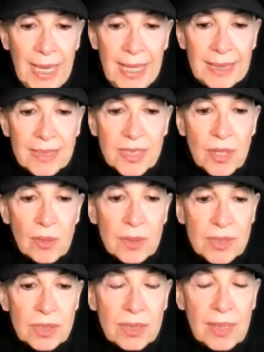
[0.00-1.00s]
And so
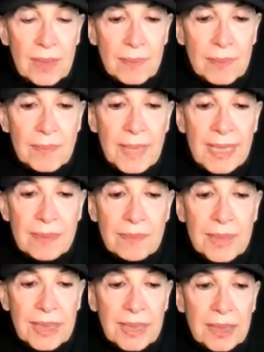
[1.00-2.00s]
it's made
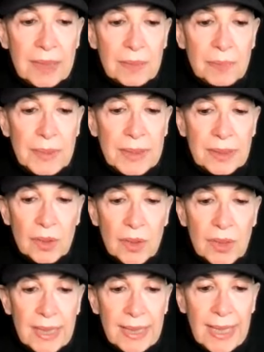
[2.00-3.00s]
me be
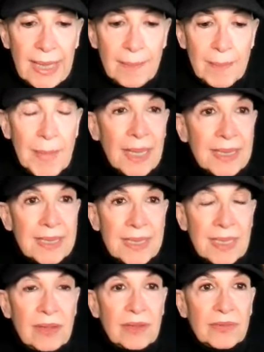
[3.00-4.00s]
looking at
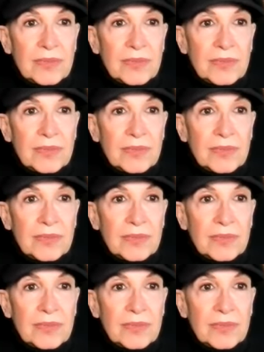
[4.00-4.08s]
myself